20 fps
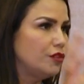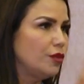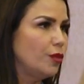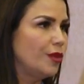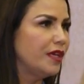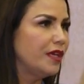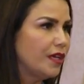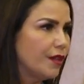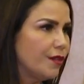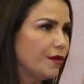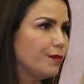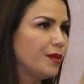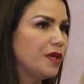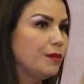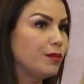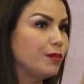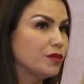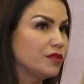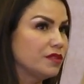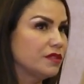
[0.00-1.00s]
doing other
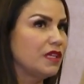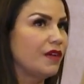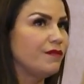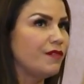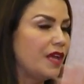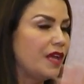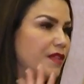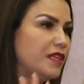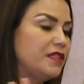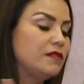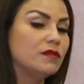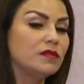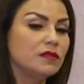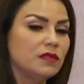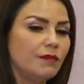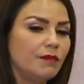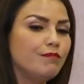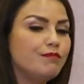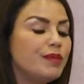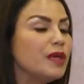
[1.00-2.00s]
people's stuff, and then
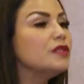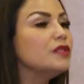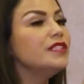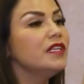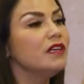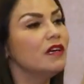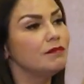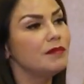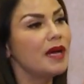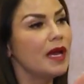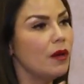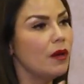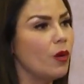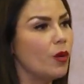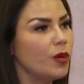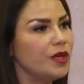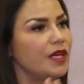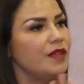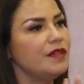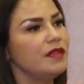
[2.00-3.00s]
building on my
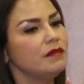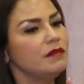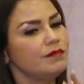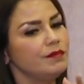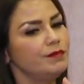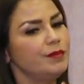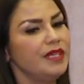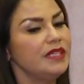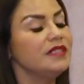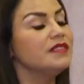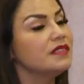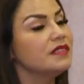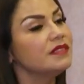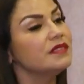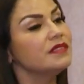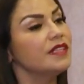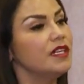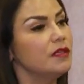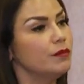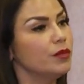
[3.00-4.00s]
own and then being
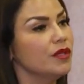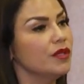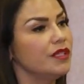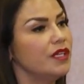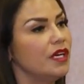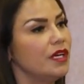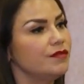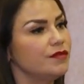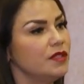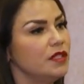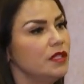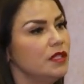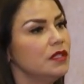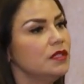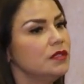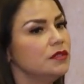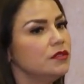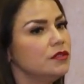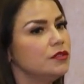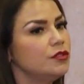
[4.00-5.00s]
sustainable enough
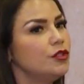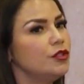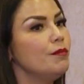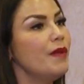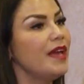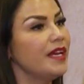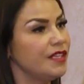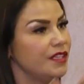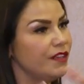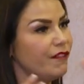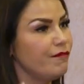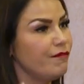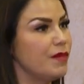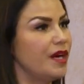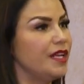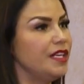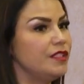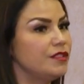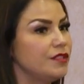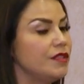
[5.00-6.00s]
to make enough
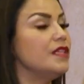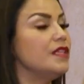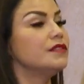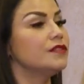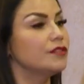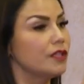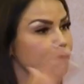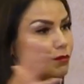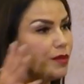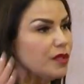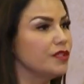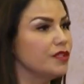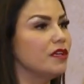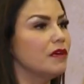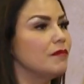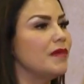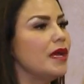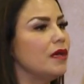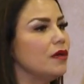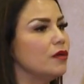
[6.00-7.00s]
money to then start building
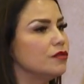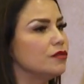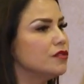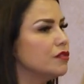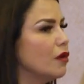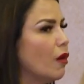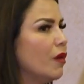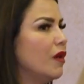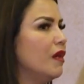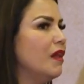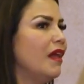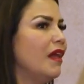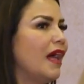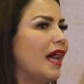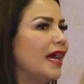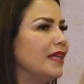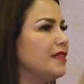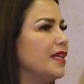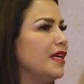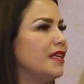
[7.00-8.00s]
on my own. So
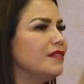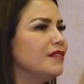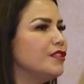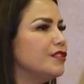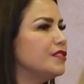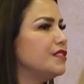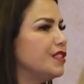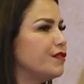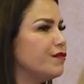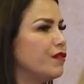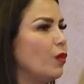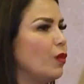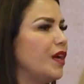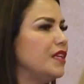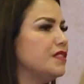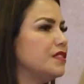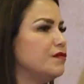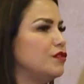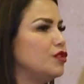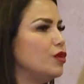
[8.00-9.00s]
I think there's different
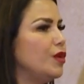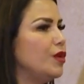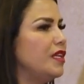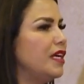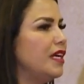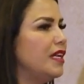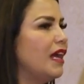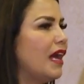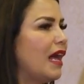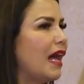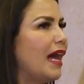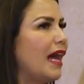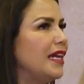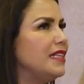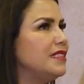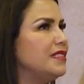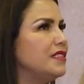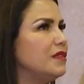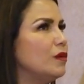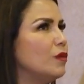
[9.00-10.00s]
ways of doing it.
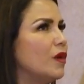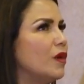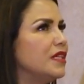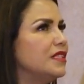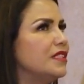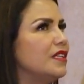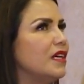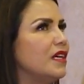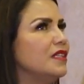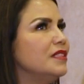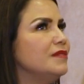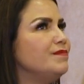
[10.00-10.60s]
I didn't want to,